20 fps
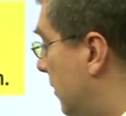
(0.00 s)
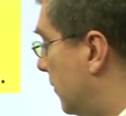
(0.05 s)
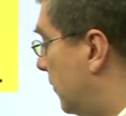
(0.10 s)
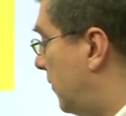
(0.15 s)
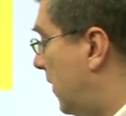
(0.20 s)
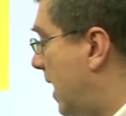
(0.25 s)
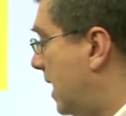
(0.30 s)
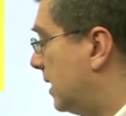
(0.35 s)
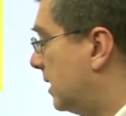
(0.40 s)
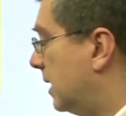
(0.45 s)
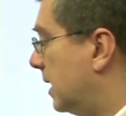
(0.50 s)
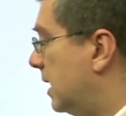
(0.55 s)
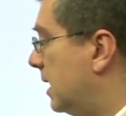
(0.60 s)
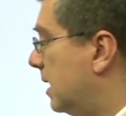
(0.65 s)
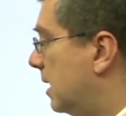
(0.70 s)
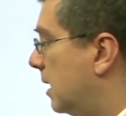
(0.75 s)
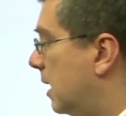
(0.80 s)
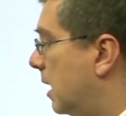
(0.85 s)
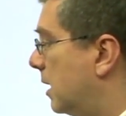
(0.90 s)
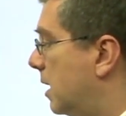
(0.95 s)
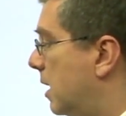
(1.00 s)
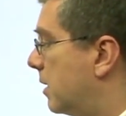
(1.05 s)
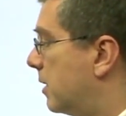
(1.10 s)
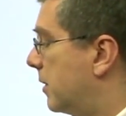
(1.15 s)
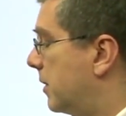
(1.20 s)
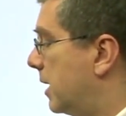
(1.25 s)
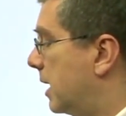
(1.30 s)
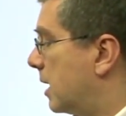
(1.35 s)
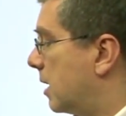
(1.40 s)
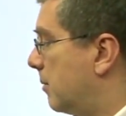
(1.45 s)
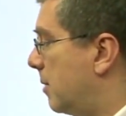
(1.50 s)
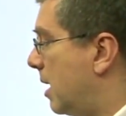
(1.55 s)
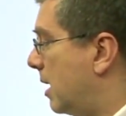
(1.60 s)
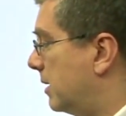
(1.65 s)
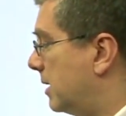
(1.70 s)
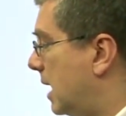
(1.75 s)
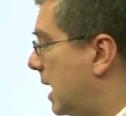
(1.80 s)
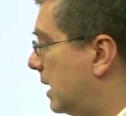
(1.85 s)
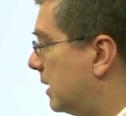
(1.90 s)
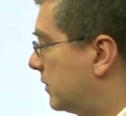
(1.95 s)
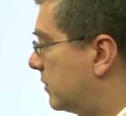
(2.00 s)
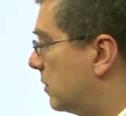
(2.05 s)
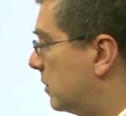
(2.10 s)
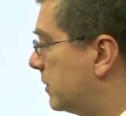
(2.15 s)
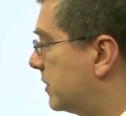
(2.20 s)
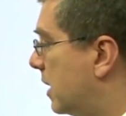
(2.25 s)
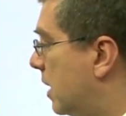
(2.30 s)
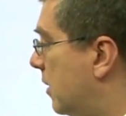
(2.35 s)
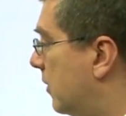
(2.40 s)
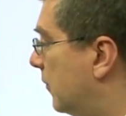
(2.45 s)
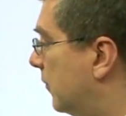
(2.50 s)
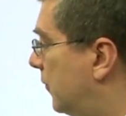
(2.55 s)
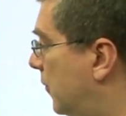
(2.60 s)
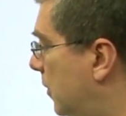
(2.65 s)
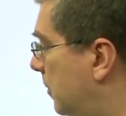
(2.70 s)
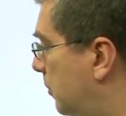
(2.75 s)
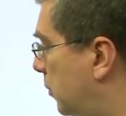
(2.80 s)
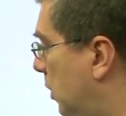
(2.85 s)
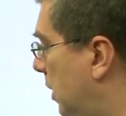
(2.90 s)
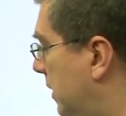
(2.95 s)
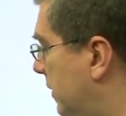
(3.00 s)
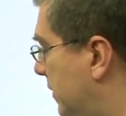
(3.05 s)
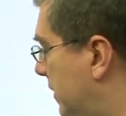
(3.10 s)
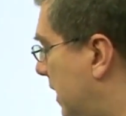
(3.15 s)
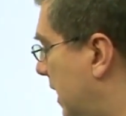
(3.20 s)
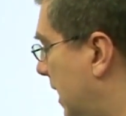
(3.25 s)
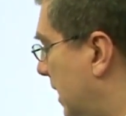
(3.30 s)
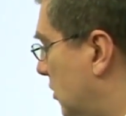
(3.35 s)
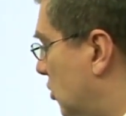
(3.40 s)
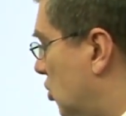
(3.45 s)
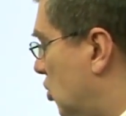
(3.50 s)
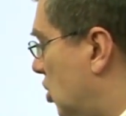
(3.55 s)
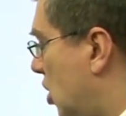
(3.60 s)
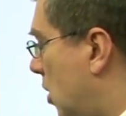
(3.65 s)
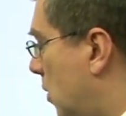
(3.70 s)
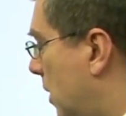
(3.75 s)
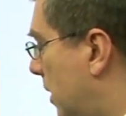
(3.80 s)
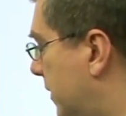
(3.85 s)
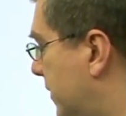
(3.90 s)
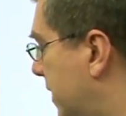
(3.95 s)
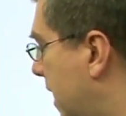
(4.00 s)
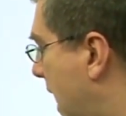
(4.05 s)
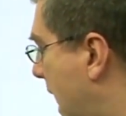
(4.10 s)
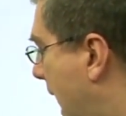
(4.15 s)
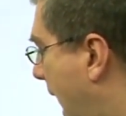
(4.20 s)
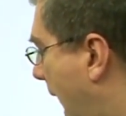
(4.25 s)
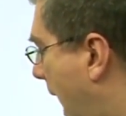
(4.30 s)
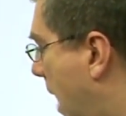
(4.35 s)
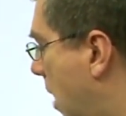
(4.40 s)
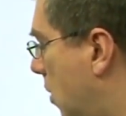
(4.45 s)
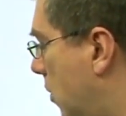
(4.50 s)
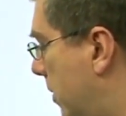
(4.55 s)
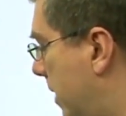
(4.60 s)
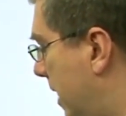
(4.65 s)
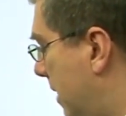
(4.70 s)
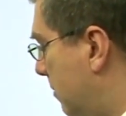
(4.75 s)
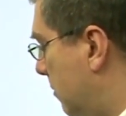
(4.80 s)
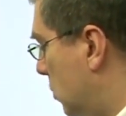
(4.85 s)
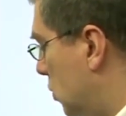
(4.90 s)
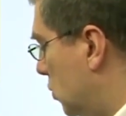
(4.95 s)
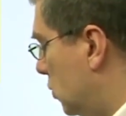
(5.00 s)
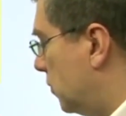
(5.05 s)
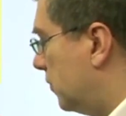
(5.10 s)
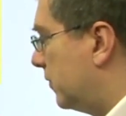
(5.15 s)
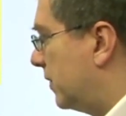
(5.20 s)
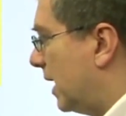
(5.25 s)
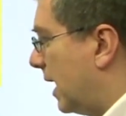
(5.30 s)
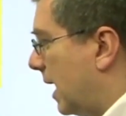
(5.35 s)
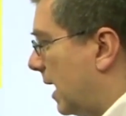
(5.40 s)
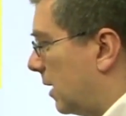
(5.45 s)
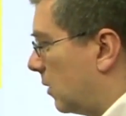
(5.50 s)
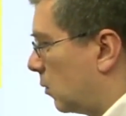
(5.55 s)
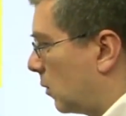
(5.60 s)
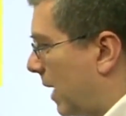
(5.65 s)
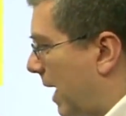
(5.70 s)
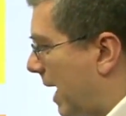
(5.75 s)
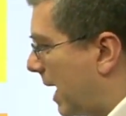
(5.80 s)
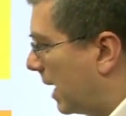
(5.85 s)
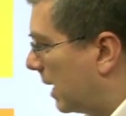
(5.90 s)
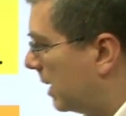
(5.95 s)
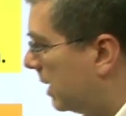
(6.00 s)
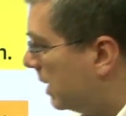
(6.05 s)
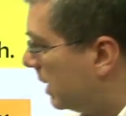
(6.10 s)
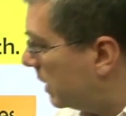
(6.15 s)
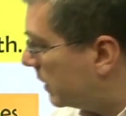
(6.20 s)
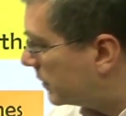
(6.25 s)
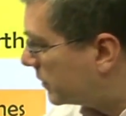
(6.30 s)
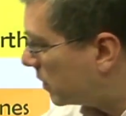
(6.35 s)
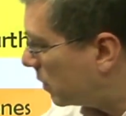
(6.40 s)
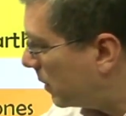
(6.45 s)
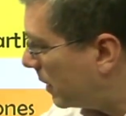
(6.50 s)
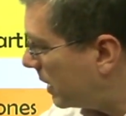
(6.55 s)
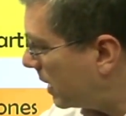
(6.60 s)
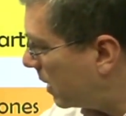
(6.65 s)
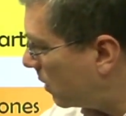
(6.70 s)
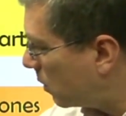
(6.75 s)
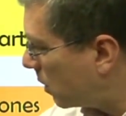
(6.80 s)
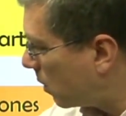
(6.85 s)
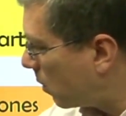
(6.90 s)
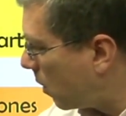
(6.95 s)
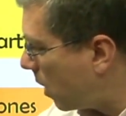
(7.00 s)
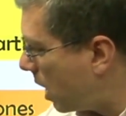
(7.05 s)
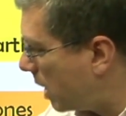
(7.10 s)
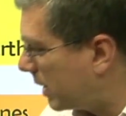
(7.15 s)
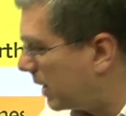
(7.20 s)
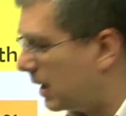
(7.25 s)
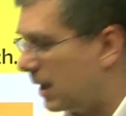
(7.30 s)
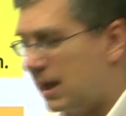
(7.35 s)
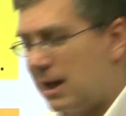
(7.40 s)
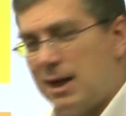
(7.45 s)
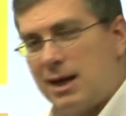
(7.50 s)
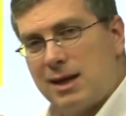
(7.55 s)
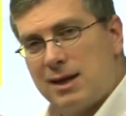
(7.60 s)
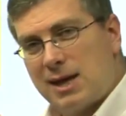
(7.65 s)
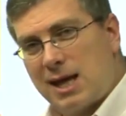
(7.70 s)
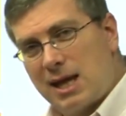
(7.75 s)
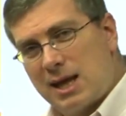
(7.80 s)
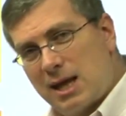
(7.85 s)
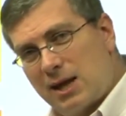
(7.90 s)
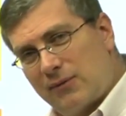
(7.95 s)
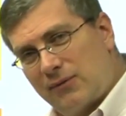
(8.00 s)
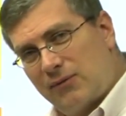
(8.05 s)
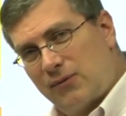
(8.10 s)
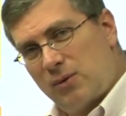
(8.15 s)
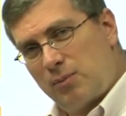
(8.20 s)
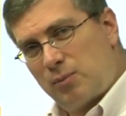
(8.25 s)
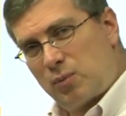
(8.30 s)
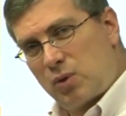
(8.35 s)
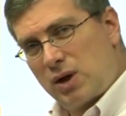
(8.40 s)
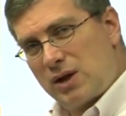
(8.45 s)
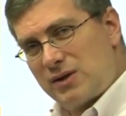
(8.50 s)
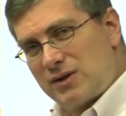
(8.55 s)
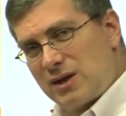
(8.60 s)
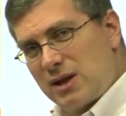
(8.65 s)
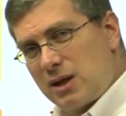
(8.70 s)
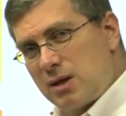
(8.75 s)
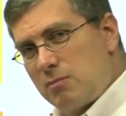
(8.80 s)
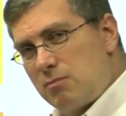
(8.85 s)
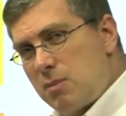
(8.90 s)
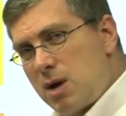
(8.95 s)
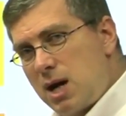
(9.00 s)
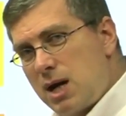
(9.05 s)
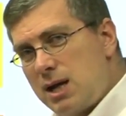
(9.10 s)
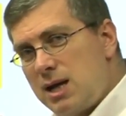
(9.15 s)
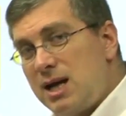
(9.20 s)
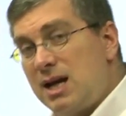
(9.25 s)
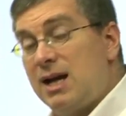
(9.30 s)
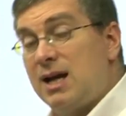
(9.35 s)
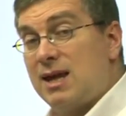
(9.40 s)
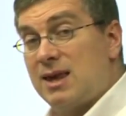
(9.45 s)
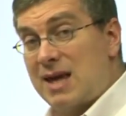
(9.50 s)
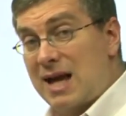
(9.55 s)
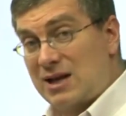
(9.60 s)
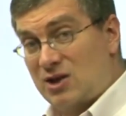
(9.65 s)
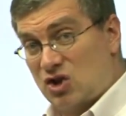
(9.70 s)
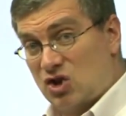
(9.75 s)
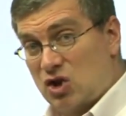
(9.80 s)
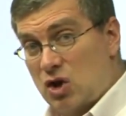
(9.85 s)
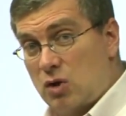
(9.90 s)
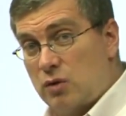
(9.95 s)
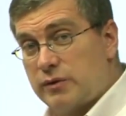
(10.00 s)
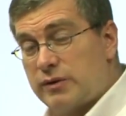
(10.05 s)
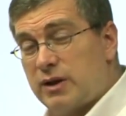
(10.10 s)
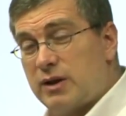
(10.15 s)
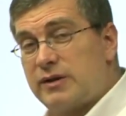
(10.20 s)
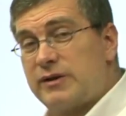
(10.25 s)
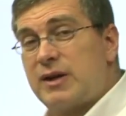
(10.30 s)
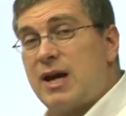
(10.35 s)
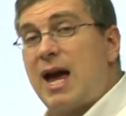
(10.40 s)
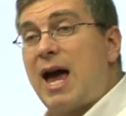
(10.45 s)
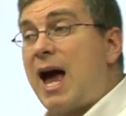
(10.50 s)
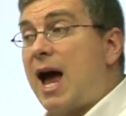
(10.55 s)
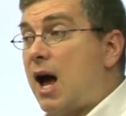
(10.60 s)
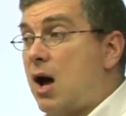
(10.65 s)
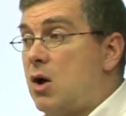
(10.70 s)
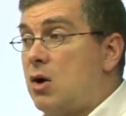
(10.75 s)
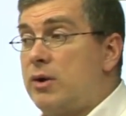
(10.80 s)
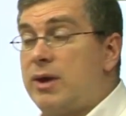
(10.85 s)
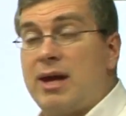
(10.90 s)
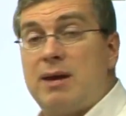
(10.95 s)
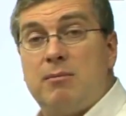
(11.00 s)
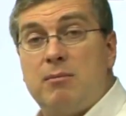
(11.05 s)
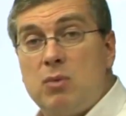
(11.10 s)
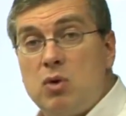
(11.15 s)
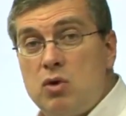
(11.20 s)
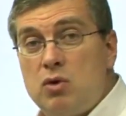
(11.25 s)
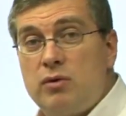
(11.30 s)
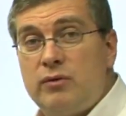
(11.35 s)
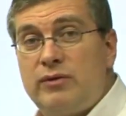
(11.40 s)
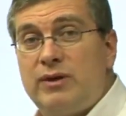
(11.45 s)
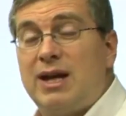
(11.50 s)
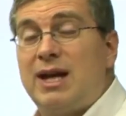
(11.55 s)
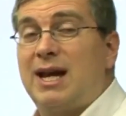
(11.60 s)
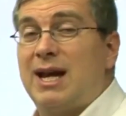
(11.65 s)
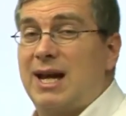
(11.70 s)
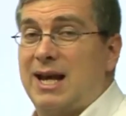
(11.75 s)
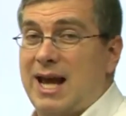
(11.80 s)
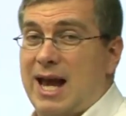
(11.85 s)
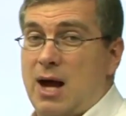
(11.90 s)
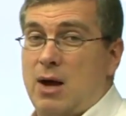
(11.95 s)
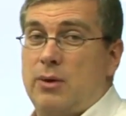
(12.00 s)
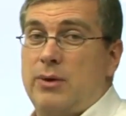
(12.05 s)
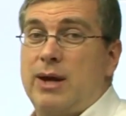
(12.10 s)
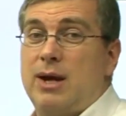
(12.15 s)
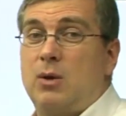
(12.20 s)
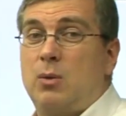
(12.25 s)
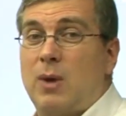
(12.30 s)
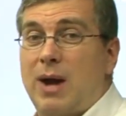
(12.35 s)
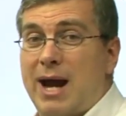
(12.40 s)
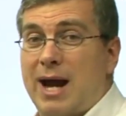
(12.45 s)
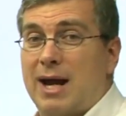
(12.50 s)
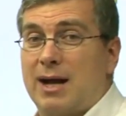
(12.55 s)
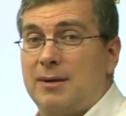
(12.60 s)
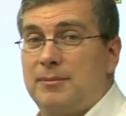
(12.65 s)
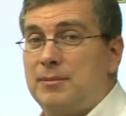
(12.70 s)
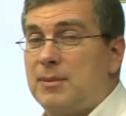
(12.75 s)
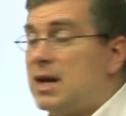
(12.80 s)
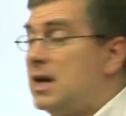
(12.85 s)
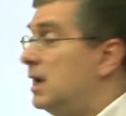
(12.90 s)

Finally, another thing about dinosaurs, footprints can show us how they moved and ran. So when they were walking, they left footprints in the mud. That shows us how they moved and how they ran.